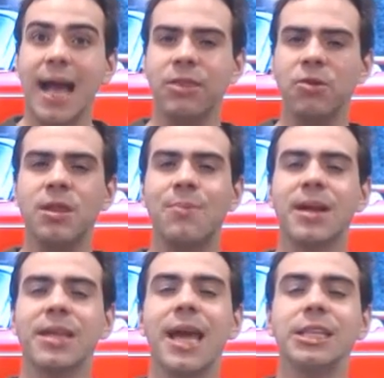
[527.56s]
and during the
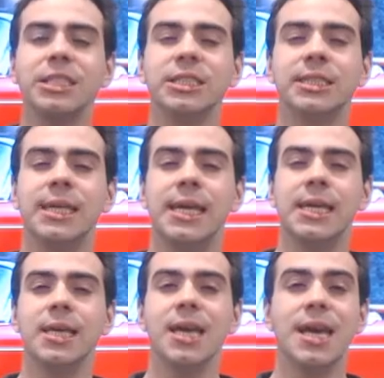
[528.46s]
meditation
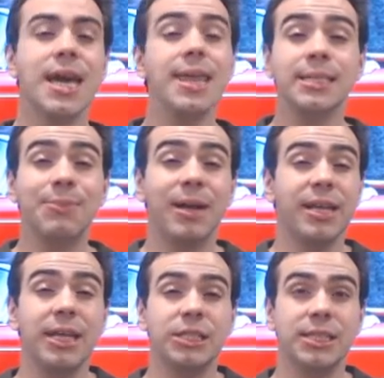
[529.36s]
scene, he thinks
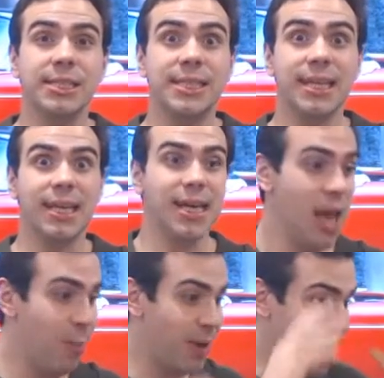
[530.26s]
meditation is silly,
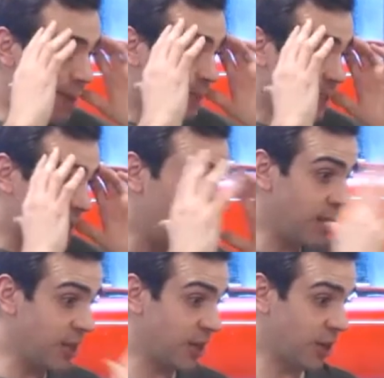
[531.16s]
but he keeps
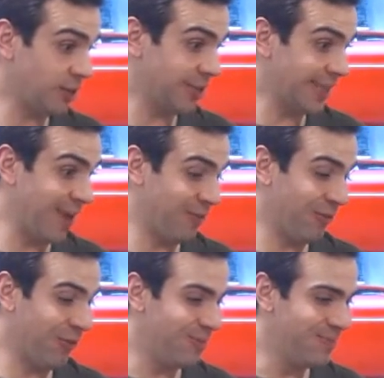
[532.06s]
staring at the girl's
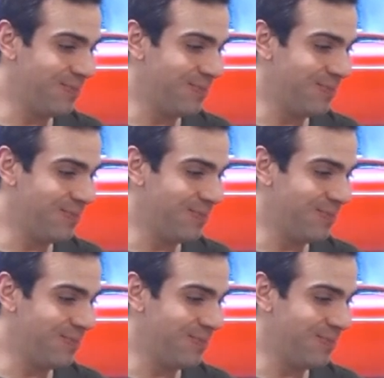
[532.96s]
navel.